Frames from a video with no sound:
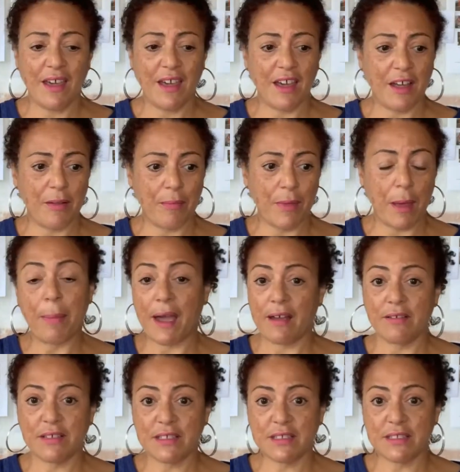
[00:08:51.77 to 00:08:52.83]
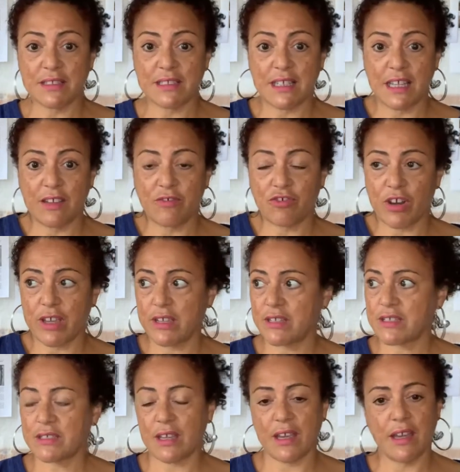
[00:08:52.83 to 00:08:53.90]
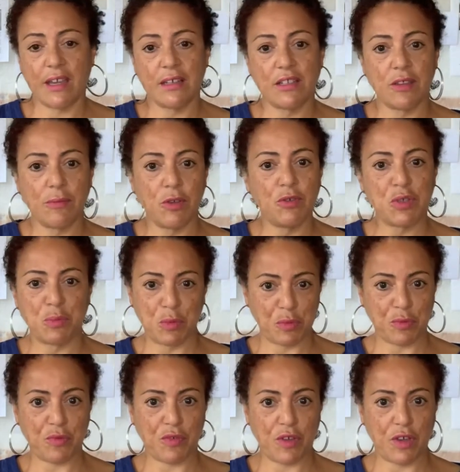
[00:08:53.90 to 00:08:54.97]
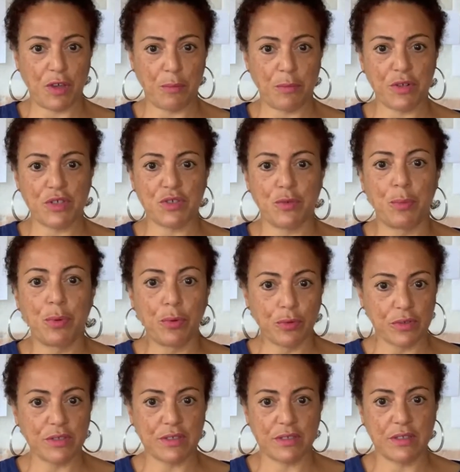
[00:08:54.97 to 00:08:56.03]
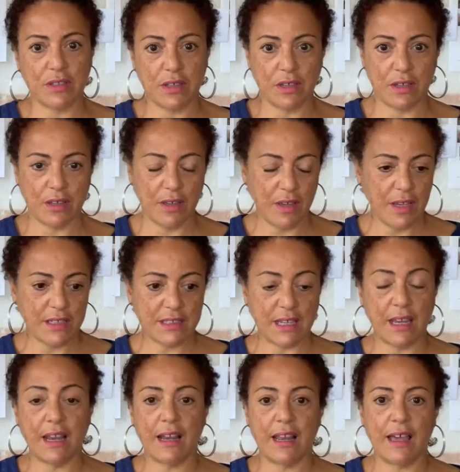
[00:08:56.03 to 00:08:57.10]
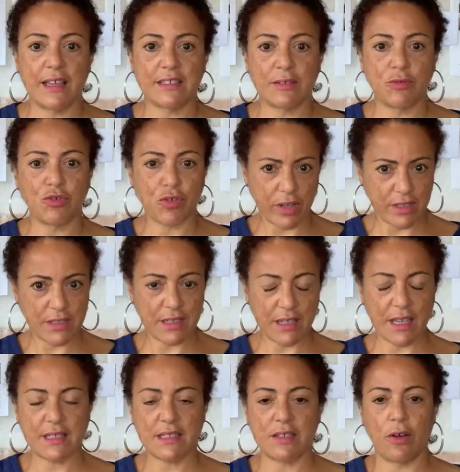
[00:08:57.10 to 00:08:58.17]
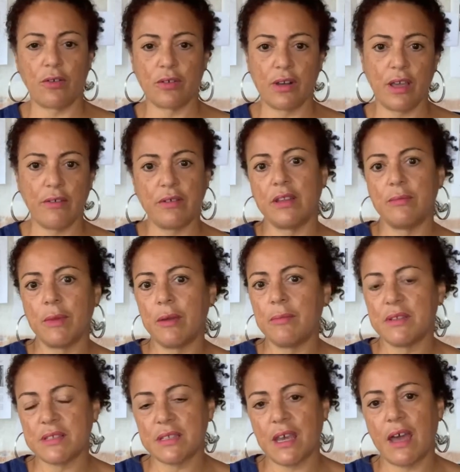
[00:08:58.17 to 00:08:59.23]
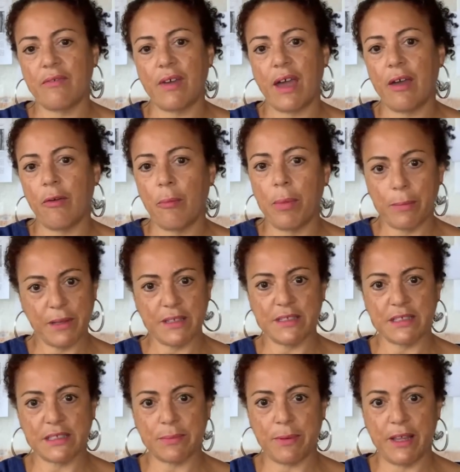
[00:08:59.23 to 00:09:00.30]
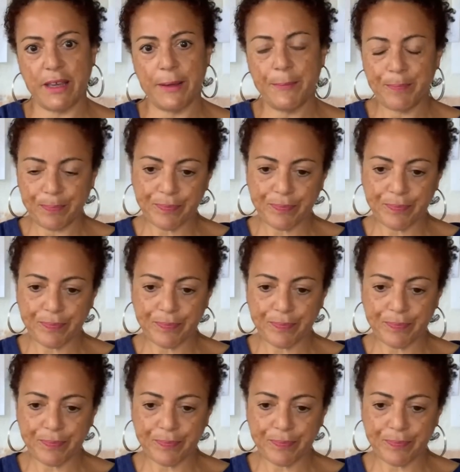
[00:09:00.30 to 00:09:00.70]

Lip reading: About the slave trade, and the Museum of Bristol brought the stained glass. I'm trying to get it on loan at the moment to have it out on public display.